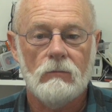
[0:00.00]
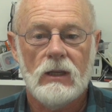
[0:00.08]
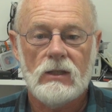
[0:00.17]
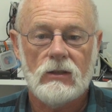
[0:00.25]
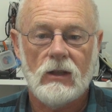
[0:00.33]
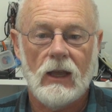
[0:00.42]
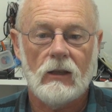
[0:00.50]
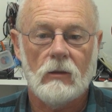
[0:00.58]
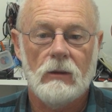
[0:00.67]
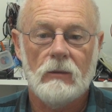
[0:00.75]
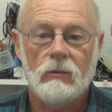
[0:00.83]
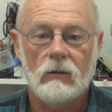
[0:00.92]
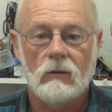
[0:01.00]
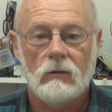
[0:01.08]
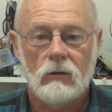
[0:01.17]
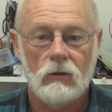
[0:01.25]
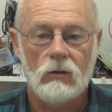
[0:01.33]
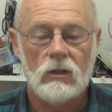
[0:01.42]
please thank the people
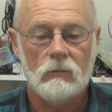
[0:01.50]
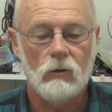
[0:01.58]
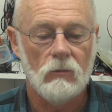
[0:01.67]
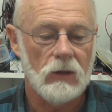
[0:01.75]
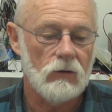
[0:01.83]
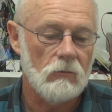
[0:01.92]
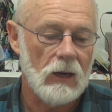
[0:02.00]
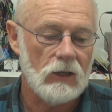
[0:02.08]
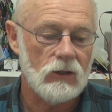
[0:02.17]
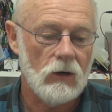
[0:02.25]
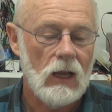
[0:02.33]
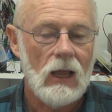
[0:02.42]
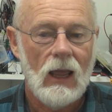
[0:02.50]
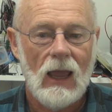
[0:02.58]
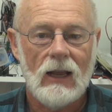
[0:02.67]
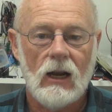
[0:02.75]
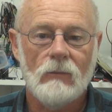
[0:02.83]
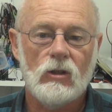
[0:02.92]
who support me through Patreon.
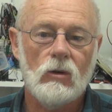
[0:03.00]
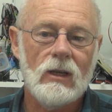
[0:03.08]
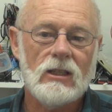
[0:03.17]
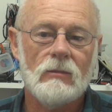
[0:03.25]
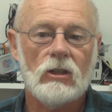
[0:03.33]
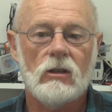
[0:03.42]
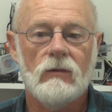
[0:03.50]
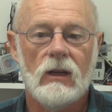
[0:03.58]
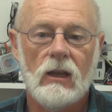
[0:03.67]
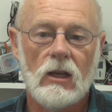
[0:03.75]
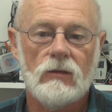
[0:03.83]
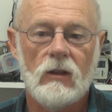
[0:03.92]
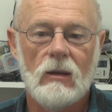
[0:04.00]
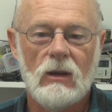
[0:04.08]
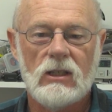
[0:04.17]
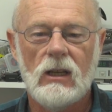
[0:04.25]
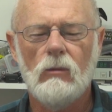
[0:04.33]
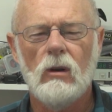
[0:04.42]
And I'm doing some extra videos for them.
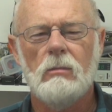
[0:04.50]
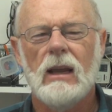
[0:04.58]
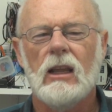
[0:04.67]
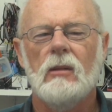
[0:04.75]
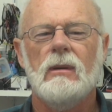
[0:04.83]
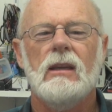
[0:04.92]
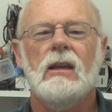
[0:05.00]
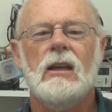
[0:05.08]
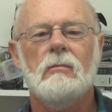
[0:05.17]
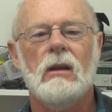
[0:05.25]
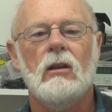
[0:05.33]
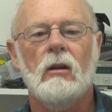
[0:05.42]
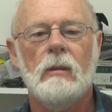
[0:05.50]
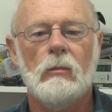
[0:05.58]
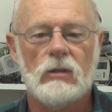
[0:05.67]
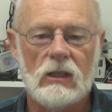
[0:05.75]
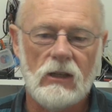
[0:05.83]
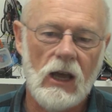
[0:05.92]
I said I would back at the beginning, but a lot of
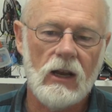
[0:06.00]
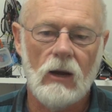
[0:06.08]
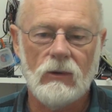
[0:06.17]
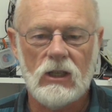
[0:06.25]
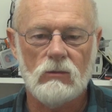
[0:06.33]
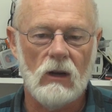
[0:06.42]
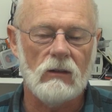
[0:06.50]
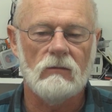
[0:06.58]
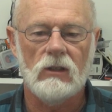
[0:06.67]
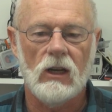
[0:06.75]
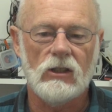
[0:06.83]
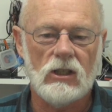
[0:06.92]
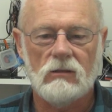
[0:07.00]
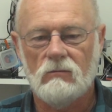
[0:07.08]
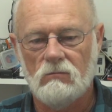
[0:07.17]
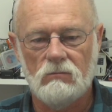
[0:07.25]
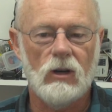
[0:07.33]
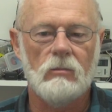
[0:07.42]
people said, no, we just want, just
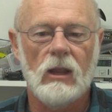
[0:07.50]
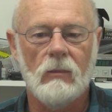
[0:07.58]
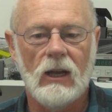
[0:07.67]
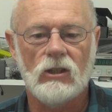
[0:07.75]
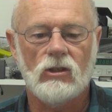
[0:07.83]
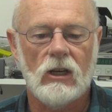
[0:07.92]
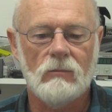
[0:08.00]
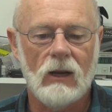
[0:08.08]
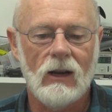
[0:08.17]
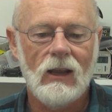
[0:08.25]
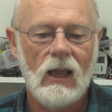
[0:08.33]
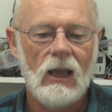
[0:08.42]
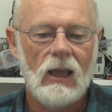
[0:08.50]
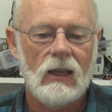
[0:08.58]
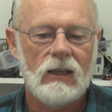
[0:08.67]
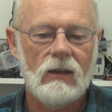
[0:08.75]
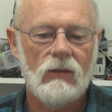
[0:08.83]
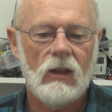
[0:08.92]
put them in the mainstream. But
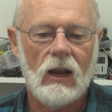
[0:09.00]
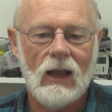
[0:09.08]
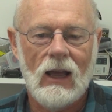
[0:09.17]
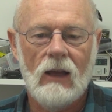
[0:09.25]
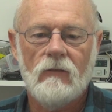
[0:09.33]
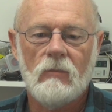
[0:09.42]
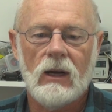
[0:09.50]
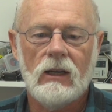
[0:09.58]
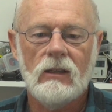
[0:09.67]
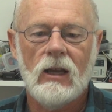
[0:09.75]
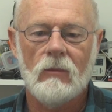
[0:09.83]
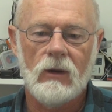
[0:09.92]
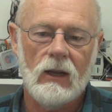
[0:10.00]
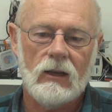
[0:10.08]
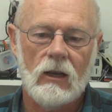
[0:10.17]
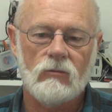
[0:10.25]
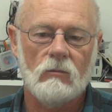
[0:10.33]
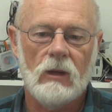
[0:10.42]
given that half of my income now
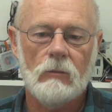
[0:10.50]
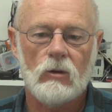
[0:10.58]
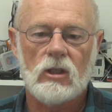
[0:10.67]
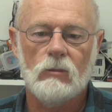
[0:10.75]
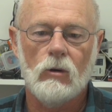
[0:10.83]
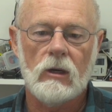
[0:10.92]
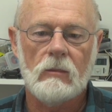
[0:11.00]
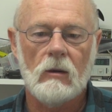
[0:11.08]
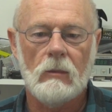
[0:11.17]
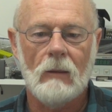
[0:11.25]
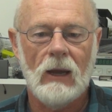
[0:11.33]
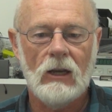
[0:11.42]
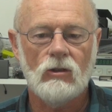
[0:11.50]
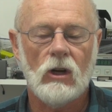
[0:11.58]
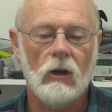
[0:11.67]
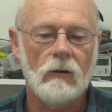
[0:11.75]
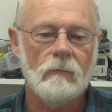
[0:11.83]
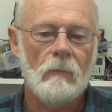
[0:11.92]
comes from people supporting me by
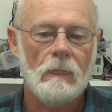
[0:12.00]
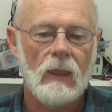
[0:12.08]
Patreon,